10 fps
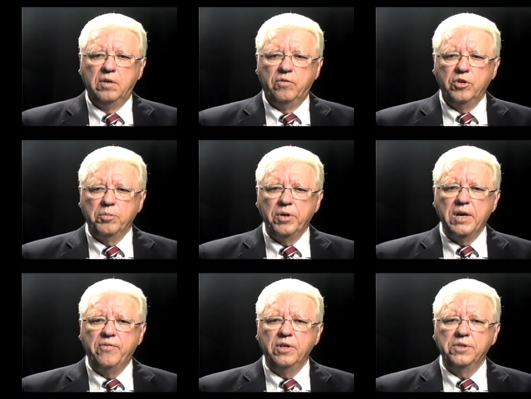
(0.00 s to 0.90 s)
For the
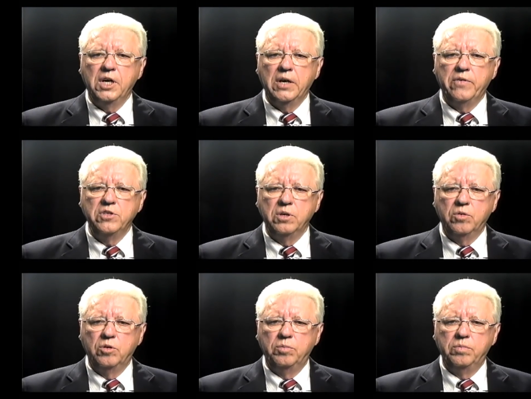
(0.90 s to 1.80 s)
Plainfield Television
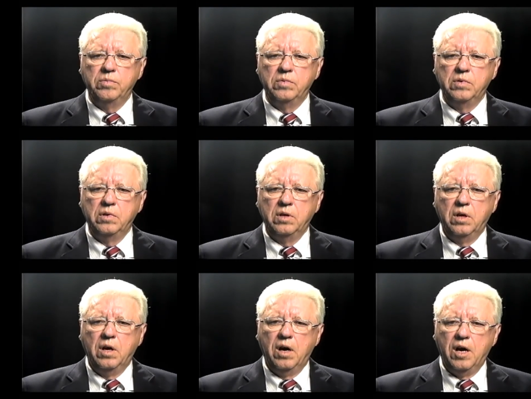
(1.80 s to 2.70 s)
Group,
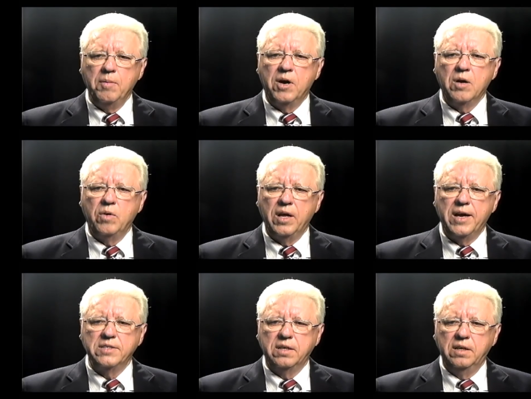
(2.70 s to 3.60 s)
I'm Art
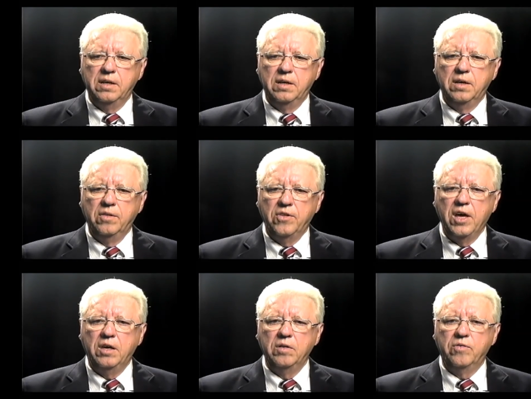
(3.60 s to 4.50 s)
Walaski.
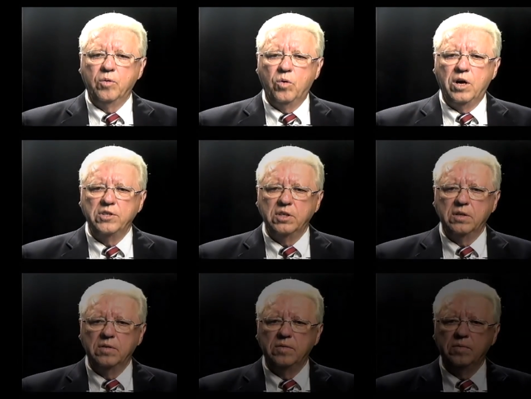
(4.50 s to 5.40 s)
Thank you for watching.